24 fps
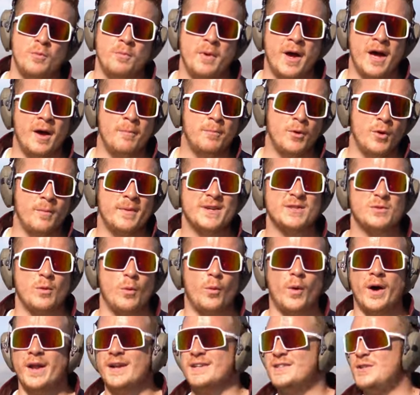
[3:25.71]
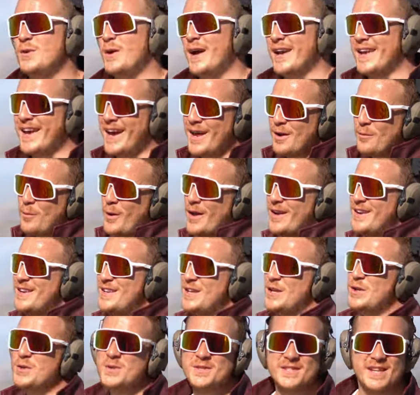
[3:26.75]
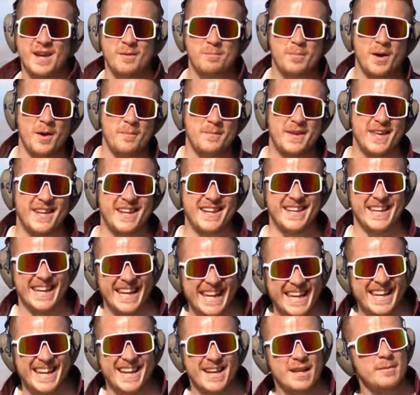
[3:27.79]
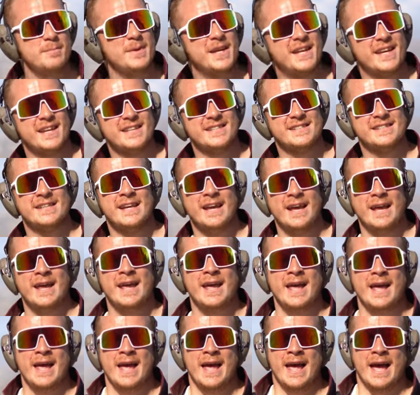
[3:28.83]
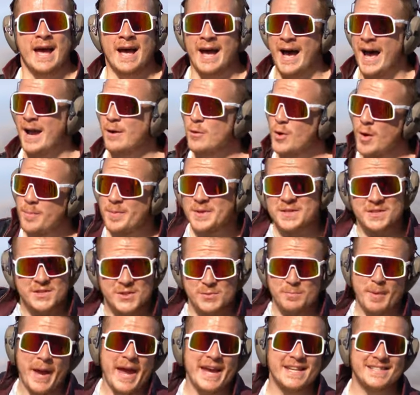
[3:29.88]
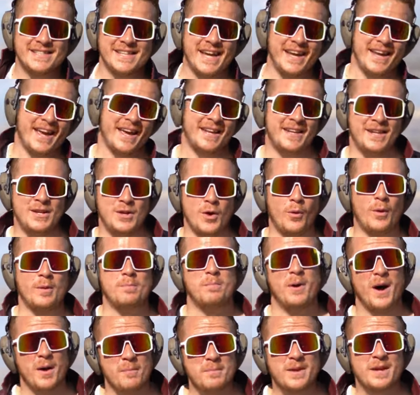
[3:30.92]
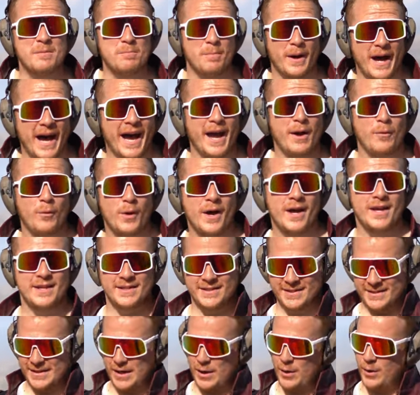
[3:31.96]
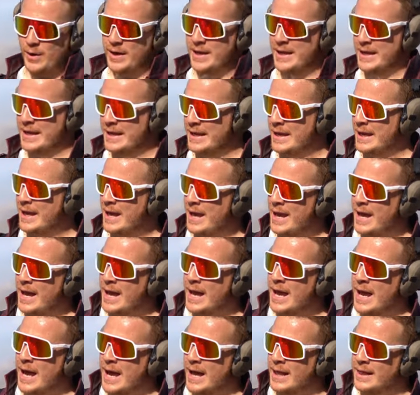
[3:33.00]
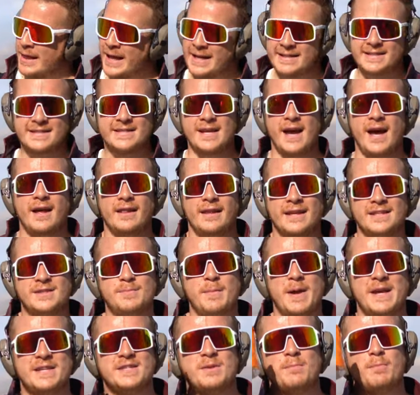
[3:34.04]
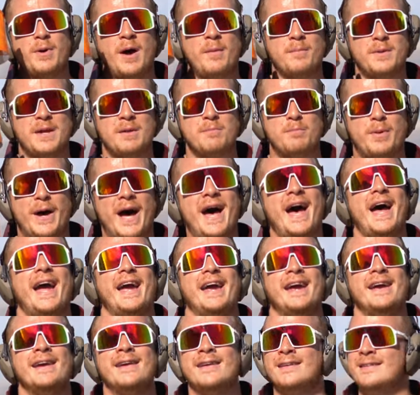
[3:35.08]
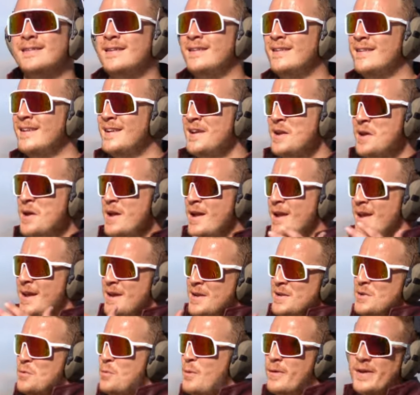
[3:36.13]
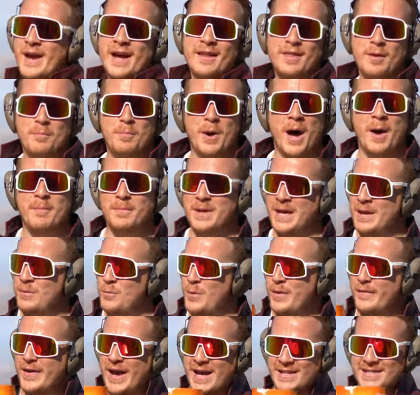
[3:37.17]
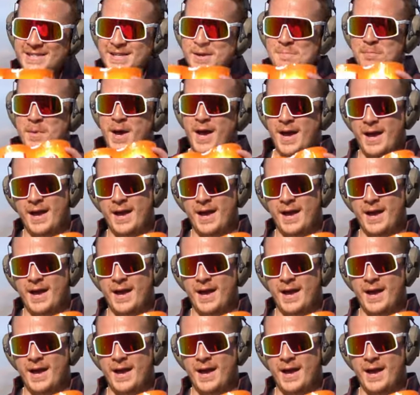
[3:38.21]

a boom as we wanted to, I kind of wanted to use that pumpkin and eat it because I grew up in space. I didn't know what pumpkin pie was, so let's make some pumpkin pie. We got the pumpkin. We've got some